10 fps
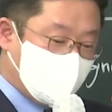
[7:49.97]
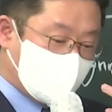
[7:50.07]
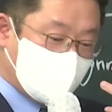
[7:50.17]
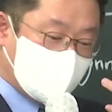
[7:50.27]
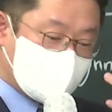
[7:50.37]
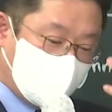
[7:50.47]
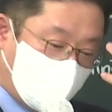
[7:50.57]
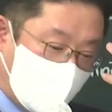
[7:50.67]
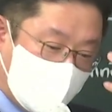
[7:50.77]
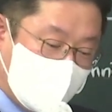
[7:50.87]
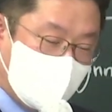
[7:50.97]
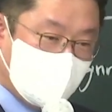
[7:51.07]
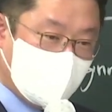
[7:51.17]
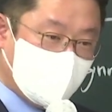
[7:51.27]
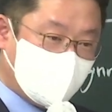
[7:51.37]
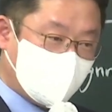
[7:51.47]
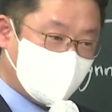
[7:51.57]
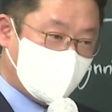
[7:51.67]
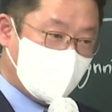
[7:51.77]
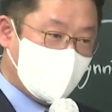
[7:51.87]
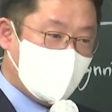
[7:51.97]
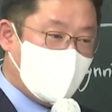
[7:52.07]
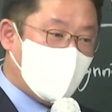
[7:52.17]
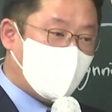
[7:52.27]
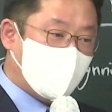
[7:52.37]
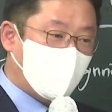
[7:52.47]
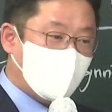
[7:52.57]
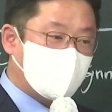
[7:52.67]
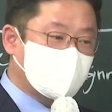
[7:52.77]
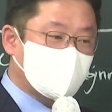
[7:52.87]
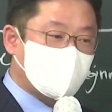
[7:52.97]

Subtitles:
because of what I have, how I well do